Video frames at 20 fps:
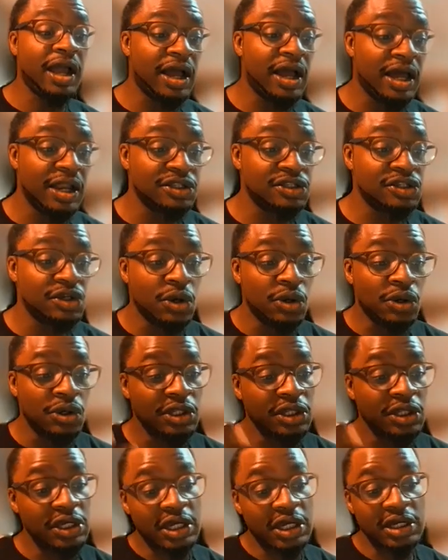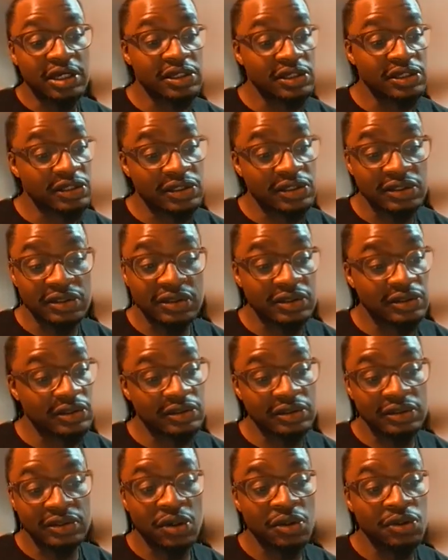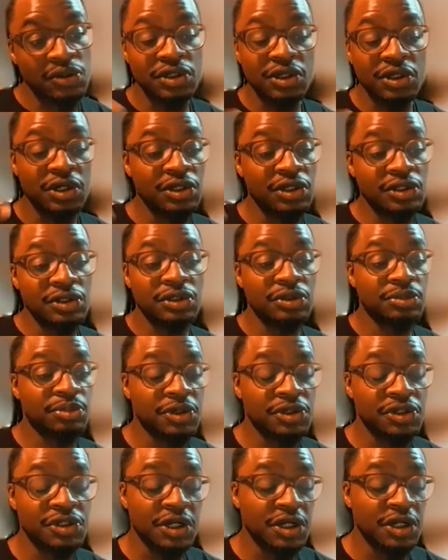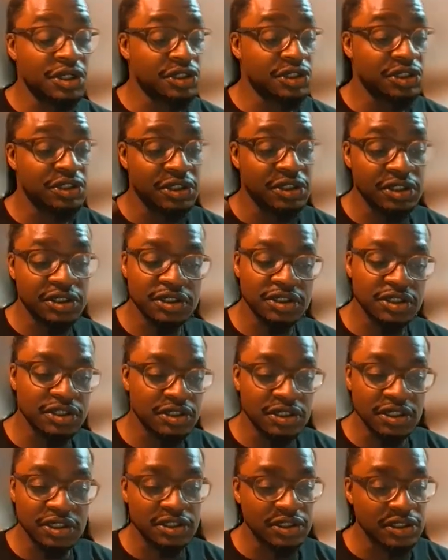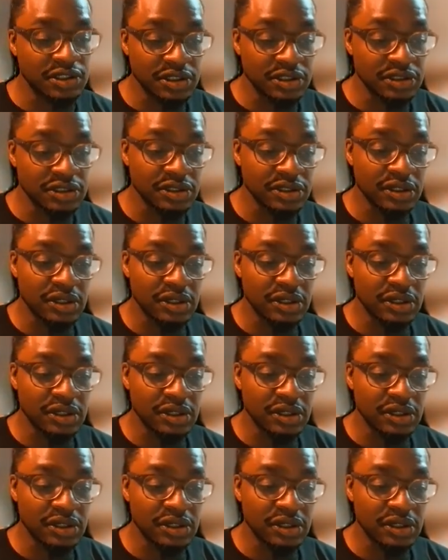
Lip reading: kind of totally because those are the percentages and the statistics.